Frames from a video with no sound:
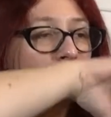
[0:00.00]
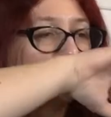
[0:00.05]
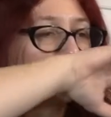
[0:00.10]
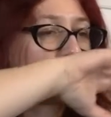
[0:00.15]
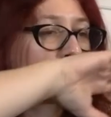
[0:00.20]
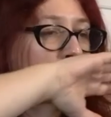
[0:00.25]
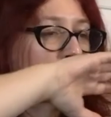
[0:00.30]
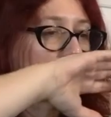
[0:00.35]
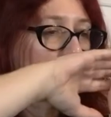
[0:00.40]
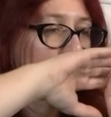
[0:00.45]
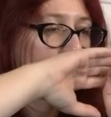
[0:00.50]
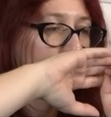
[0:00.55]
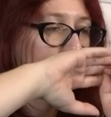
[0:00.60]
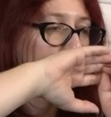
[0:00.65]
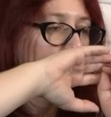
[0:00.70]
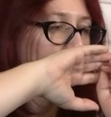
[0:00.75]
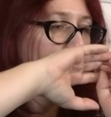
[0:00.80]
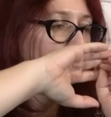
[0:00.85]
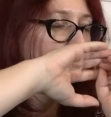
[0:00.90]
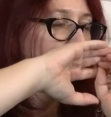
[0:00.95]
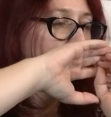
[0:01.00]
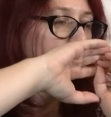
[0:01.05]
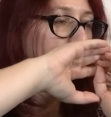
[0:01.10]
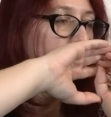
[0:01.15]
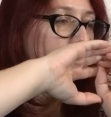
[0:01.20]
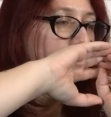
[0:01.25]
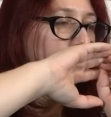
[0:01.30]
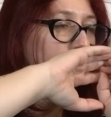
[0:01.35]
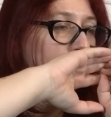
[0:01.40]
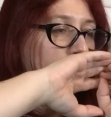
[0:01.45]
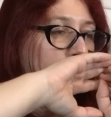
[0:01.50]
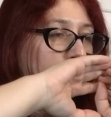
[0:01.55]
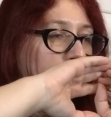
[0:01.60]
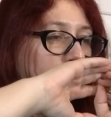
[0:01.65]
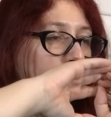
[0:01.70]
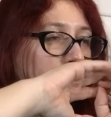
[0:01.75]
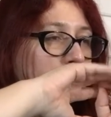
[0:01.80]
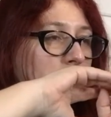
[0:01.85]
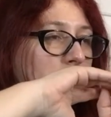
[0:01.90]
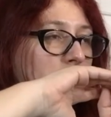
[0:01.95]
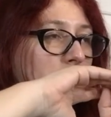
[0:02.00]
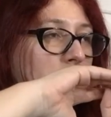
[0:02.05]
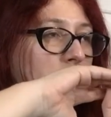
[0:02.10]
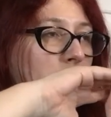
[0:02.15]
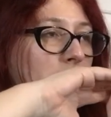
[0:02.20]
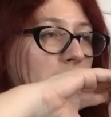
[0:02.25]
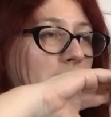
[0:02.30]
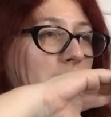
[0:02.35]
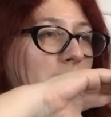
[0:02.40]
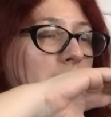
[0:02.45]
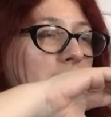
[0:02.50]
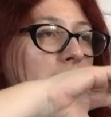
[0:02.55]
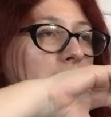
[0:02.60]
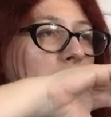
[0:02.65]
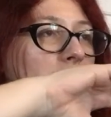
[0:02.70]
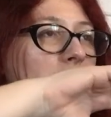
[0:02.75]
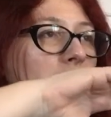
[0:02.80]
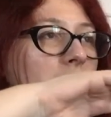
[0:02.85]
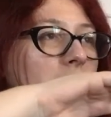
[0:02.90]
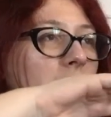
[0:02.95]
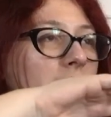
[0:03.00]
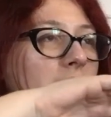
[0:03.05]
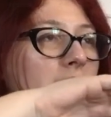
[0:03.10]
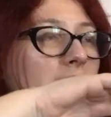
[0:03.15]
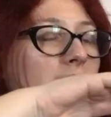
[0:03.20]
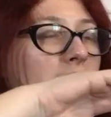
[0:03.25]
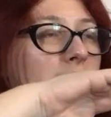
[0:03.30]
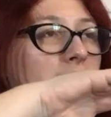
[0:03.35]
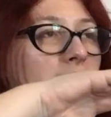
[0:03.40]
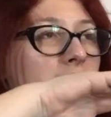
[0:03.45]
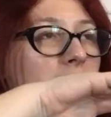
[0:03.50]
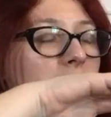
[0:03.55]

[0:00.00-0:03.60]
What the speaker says: [no speech]